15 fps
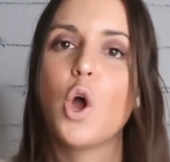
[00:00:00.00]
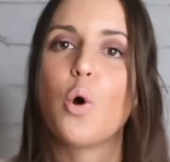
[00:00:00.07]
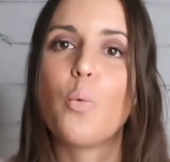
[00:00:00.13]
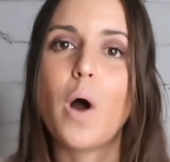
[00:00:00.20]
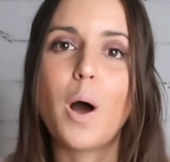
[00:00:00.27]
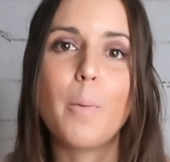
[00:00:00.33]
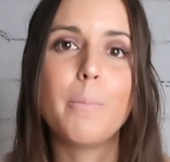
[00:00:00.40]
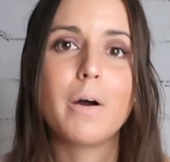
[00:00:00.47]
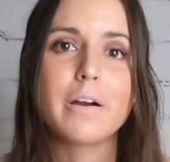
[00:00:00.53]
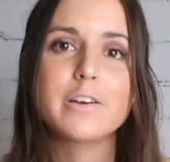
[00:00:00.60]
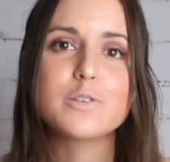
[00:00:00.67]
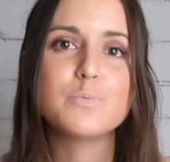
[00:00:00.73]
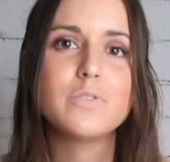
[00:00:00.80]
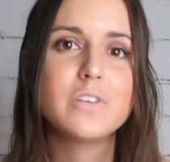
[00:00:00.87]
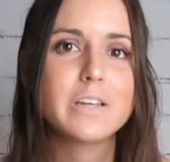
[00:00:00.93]
while
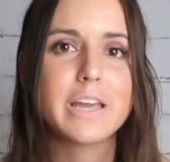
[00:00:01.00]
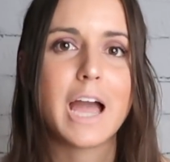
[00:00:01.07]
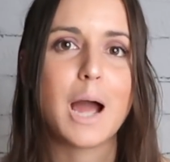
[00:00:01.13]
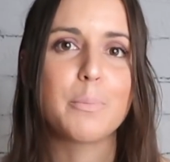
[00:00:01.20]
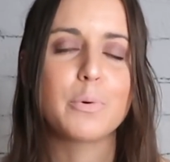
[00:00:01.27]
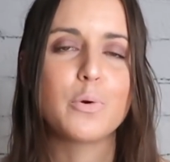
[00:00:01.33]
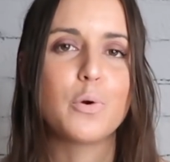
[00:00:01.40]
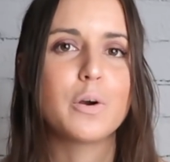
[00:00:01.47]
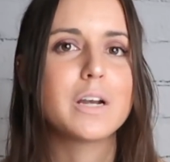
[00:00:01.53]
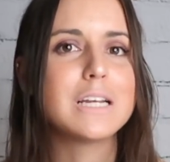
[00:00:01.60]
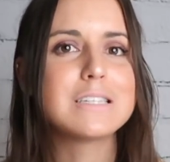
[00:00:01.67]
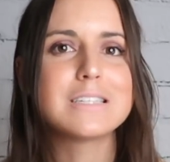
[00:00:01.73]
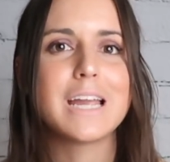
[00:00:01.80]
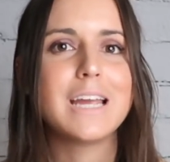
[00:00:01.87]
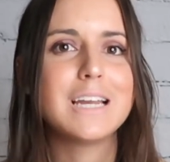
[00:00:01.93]
Mars moved in Capricorn
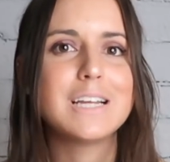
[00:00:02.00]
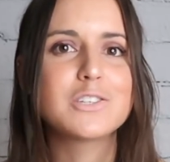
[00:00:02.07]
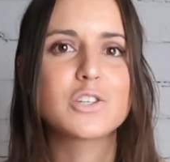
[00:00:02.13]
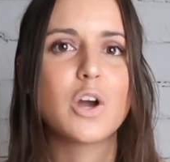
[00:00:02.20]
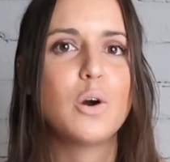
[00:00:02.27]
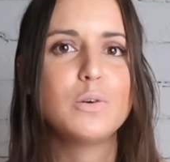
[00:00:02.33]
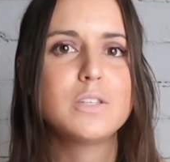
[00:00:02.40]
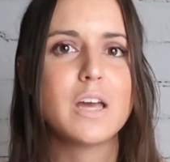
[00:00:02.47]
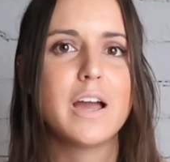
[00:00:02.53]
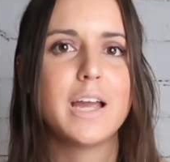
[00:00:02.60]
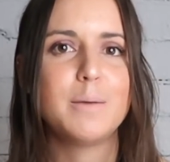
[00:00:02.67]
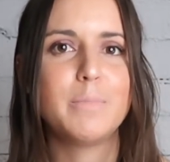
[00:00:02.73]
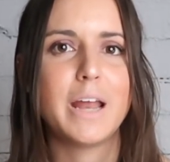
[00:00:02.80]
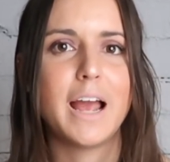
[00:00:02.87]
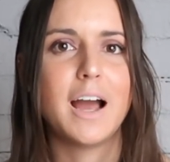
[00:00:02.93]
is saying it's go
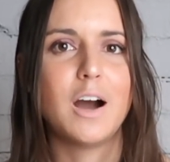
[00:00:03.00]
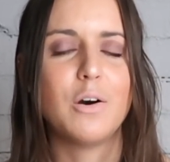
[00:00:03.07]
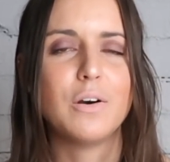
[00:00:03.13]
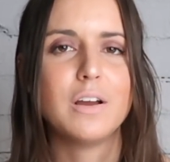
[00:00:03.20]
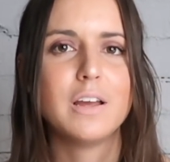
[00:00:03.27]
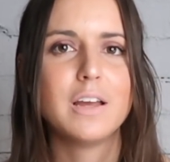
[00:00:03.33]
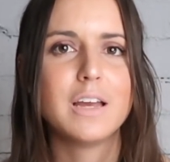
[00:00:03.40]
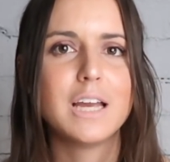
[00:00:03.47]
time now.